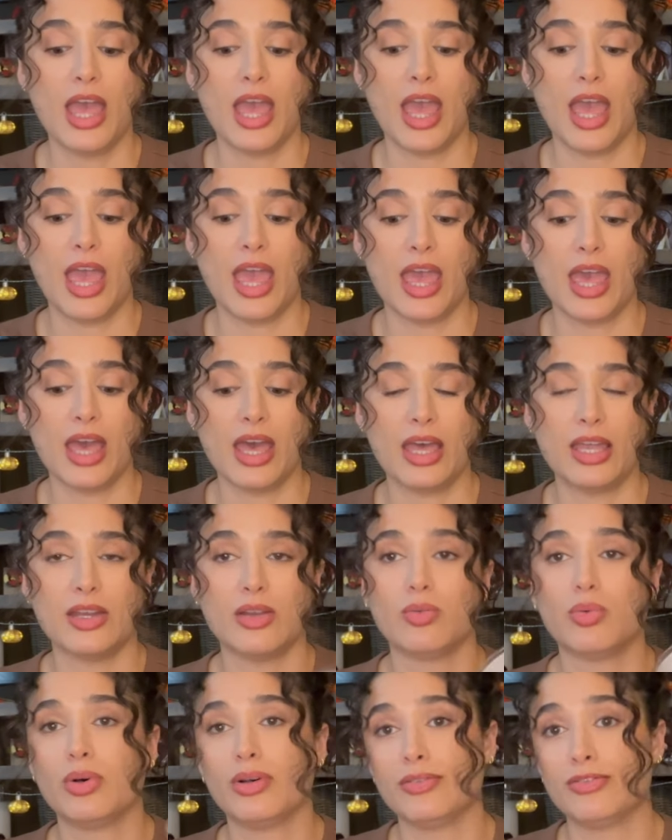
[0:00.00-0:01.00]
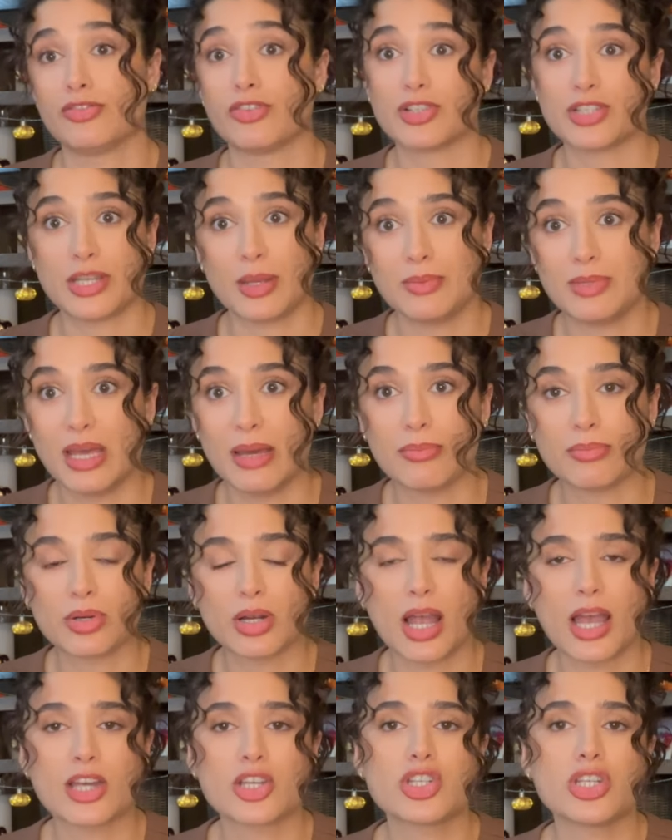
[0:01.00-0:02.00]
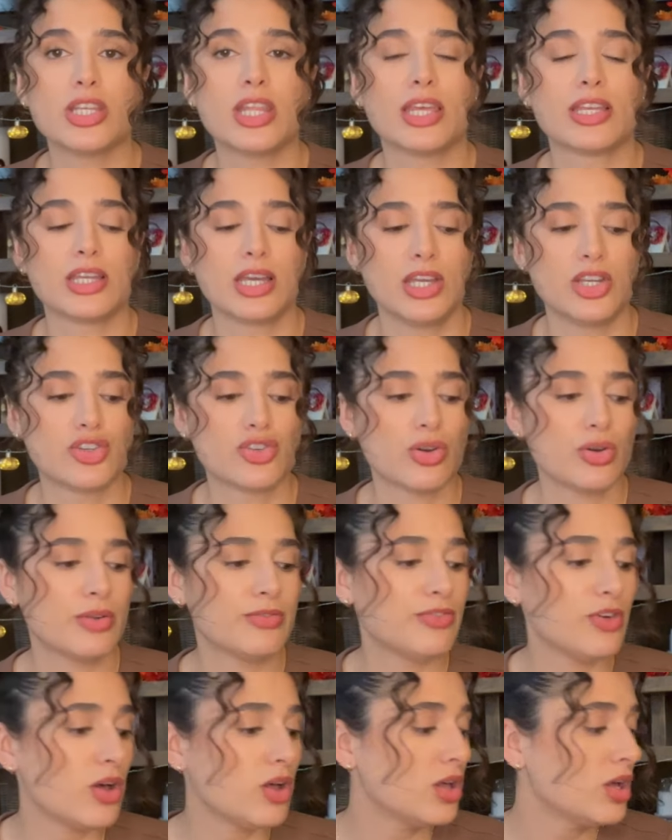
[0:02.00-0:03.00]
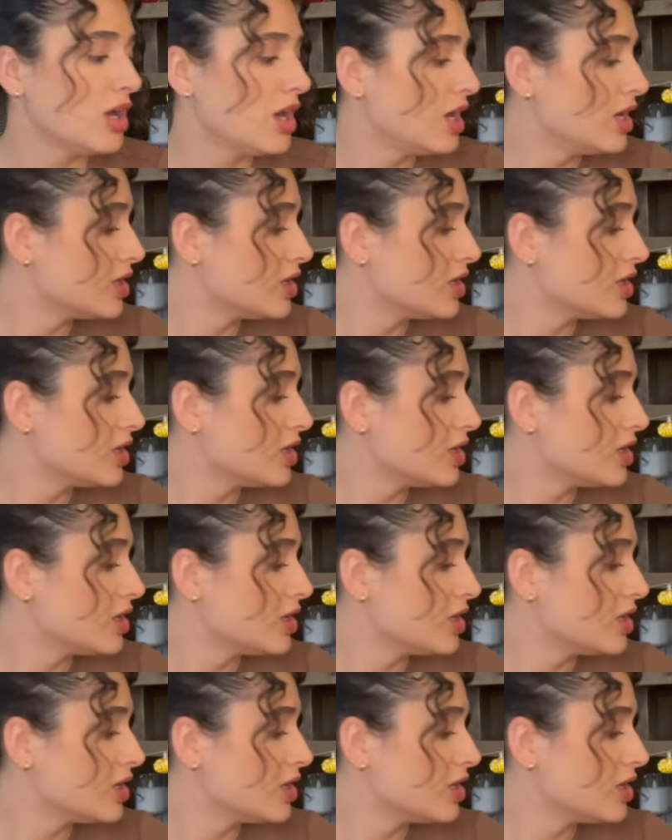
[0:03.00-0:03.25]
and well, for September actually, like an intro to fall.